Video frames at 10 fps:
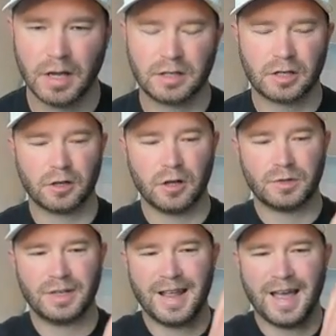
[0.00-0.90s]
is
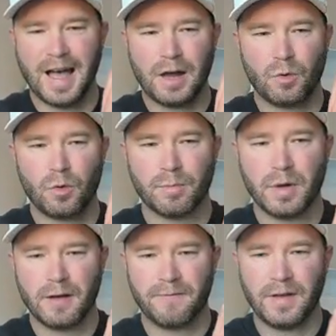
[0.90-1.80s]
closing at or
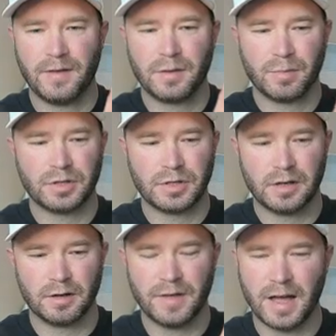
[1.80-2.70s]
above
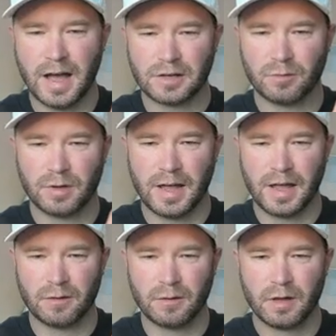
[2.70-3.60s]
50% of the actual
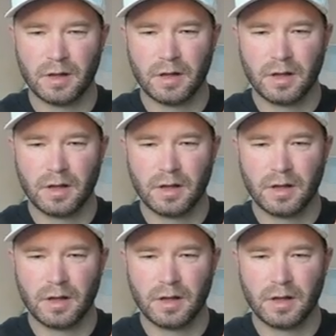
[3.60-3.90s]
candle,